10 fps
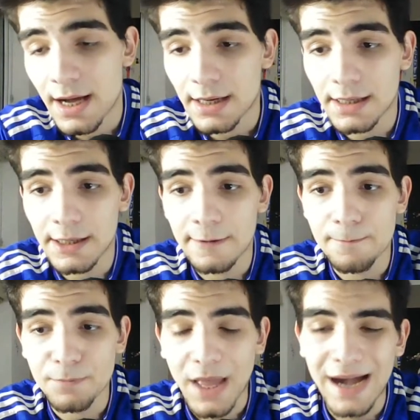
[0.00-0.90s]

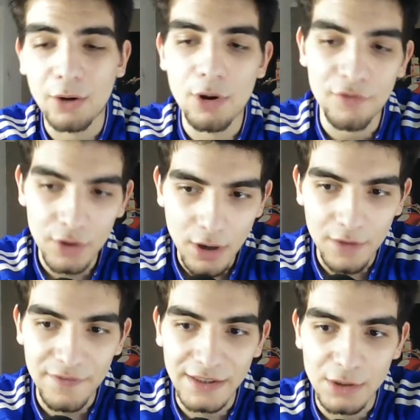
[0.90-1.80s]
However, I
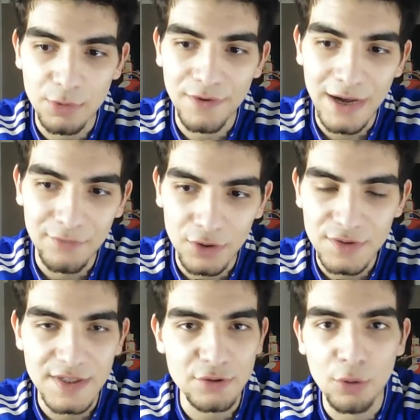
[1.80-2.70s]
think that with Havertz,
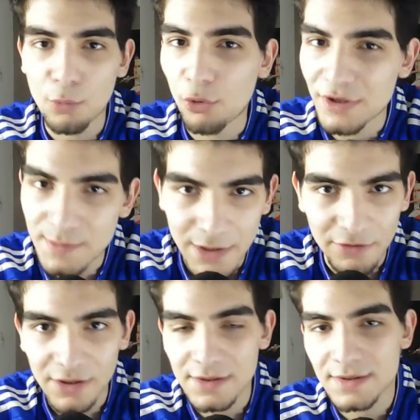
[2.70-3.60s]
he's got more
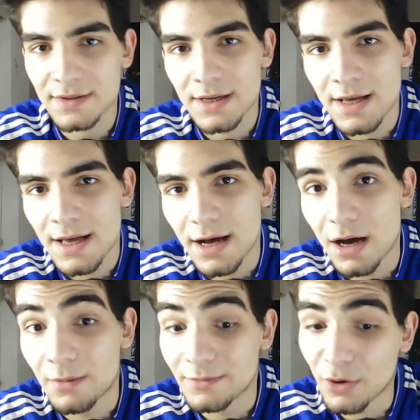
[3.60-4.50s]
experience.
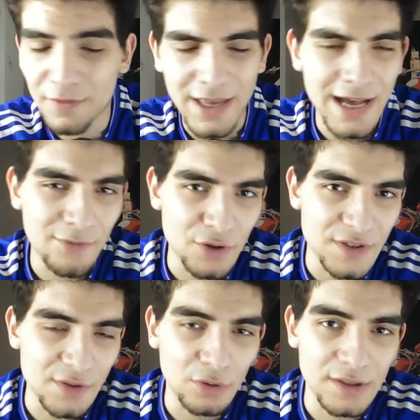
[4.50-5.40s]
Don't forget, Havertz
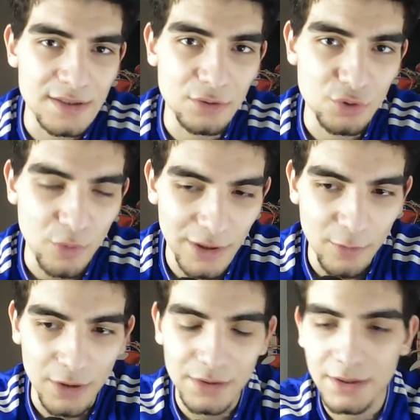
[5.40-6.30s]
is only still
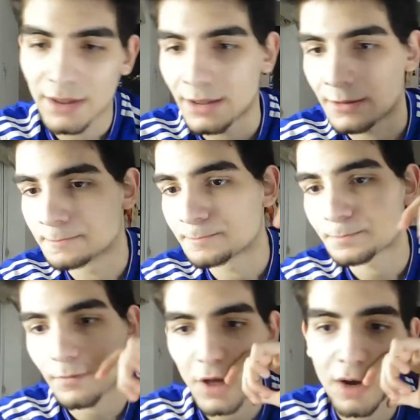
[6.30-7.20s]
21. I
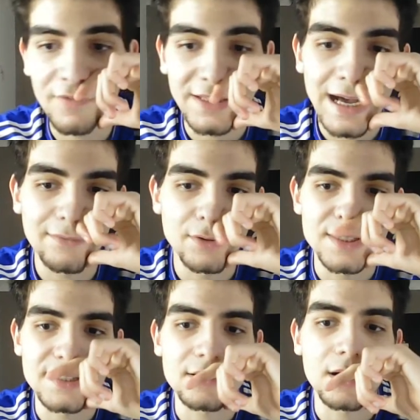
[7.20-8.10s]
think that Havertz
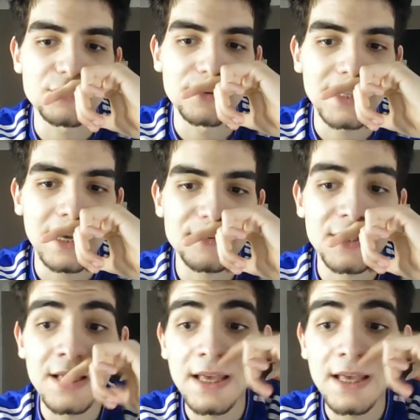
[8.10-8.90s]
needs time to adapt.